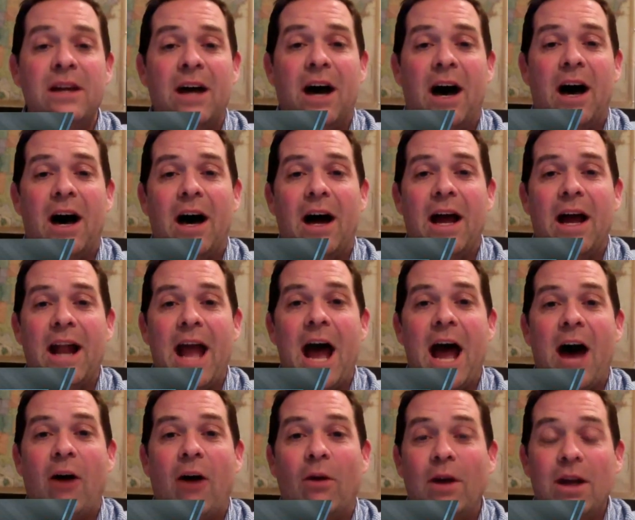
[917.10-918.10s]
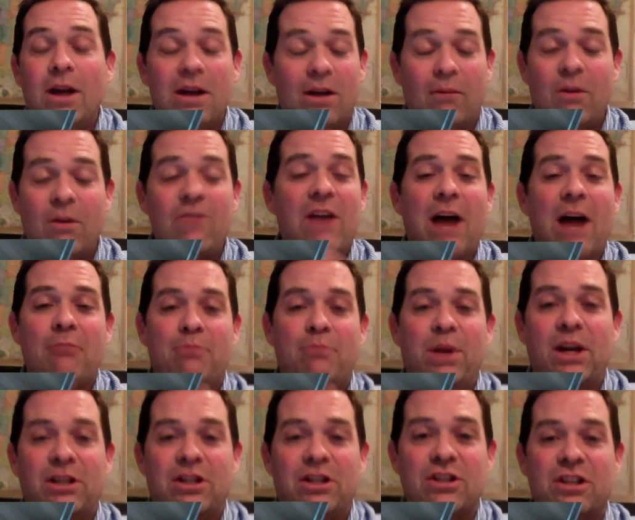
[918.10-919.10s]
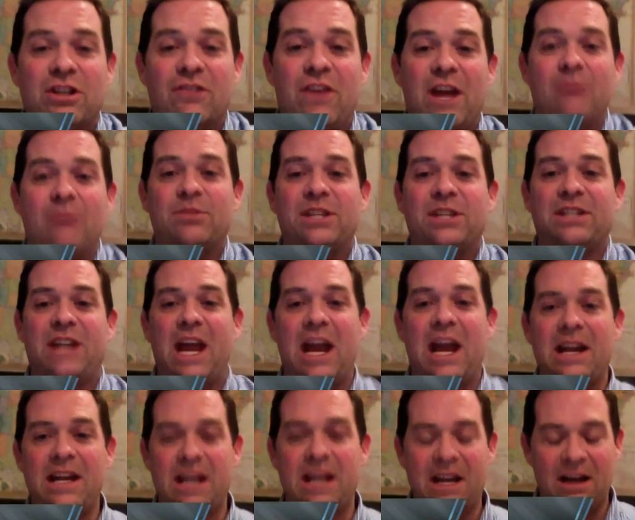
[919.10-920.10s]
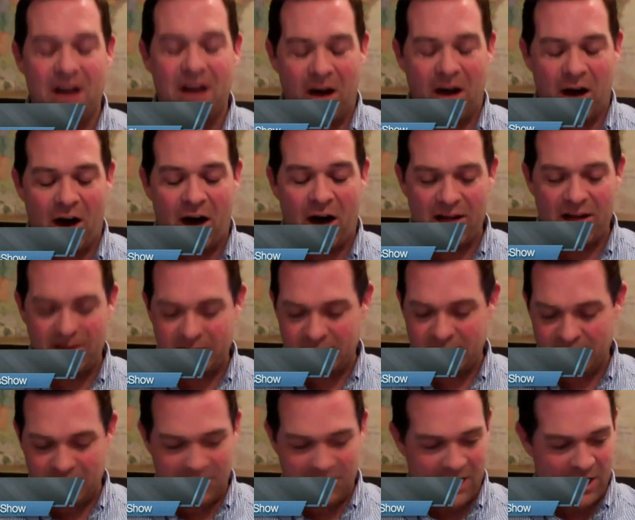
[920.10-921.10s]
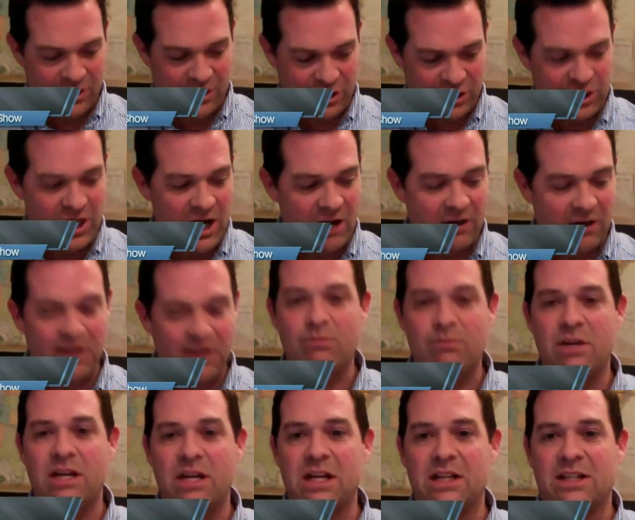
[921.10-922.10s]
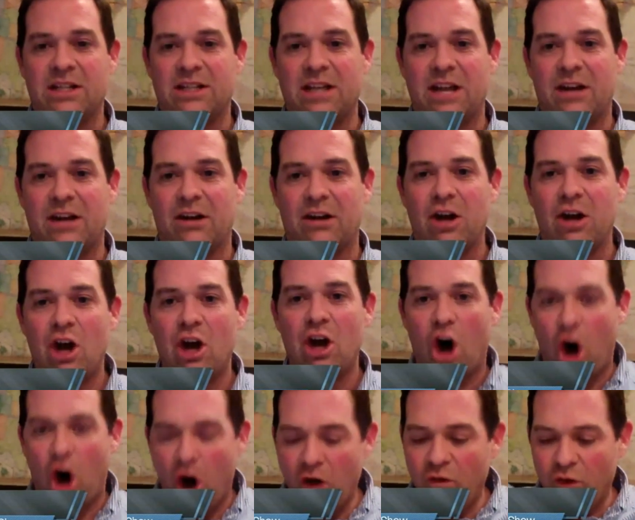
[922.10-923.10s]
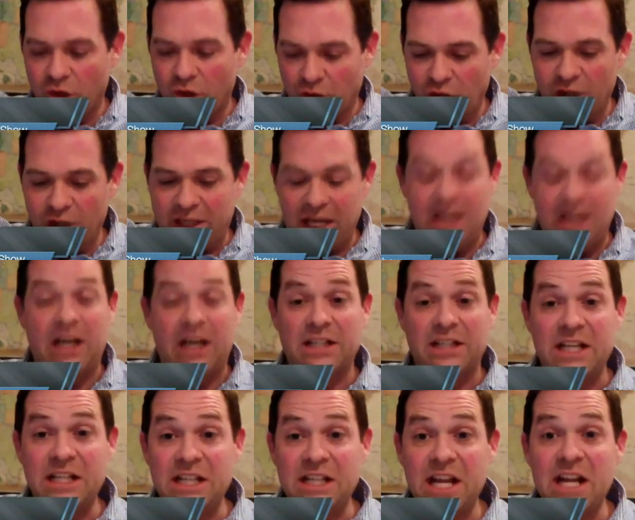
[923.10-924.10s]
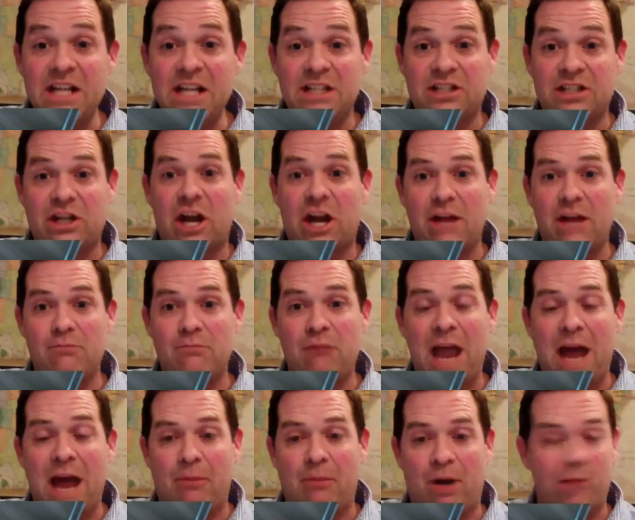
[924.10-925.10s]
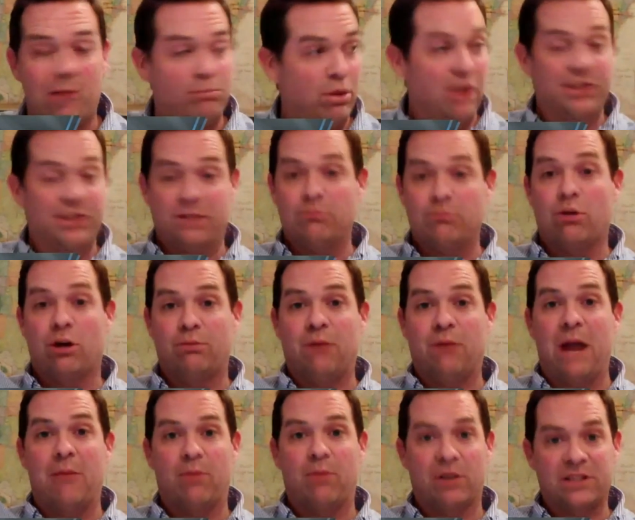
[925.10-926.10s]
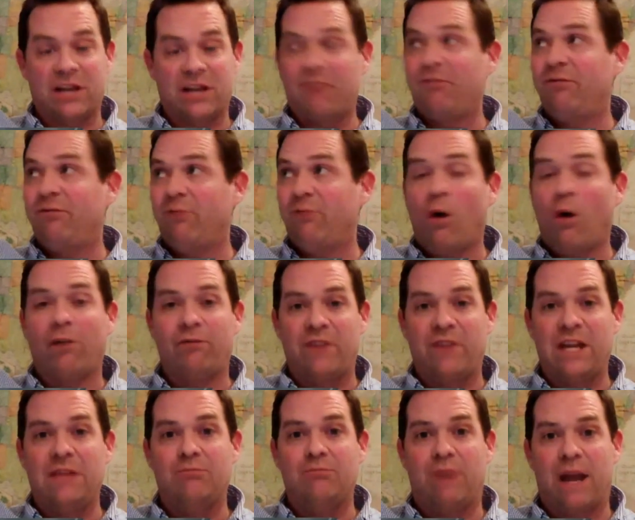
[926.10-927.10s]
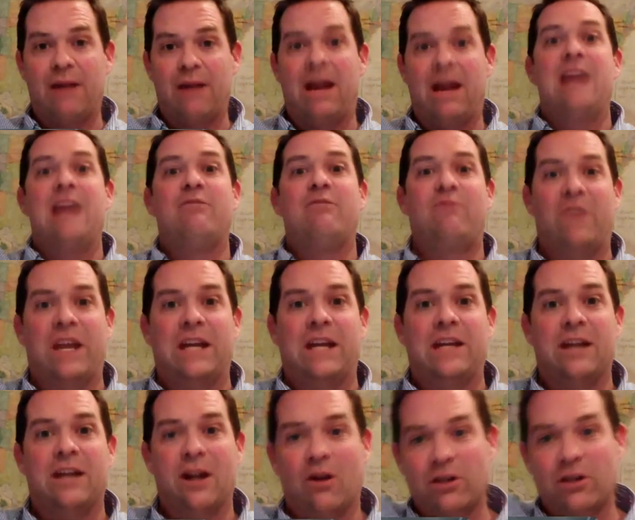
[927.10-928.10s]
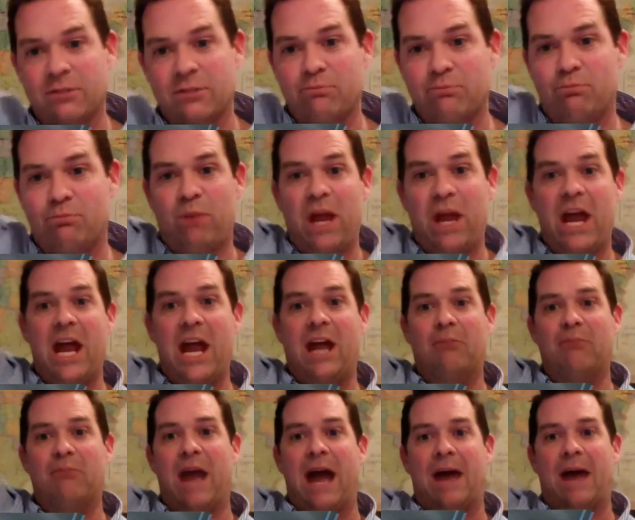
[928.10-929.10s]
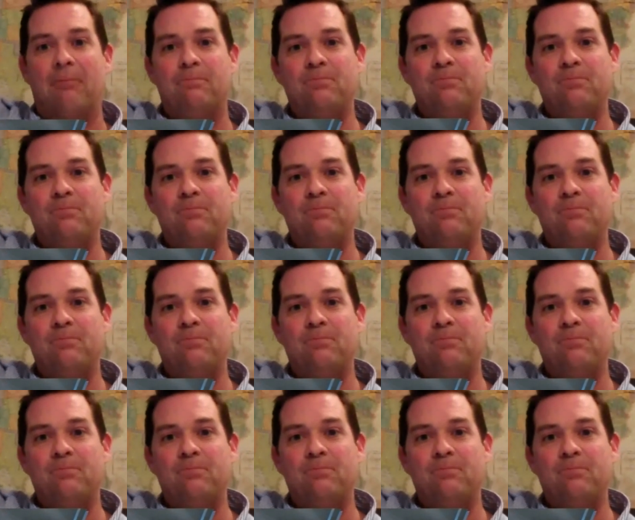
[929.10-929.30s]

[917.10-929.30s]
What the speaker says: and how we've got pictures of him standing on a chair in the media center overlooking, because he did his giant map on bulletin board paper. It's like 4 feet by 8 feet. You know, it's a big map,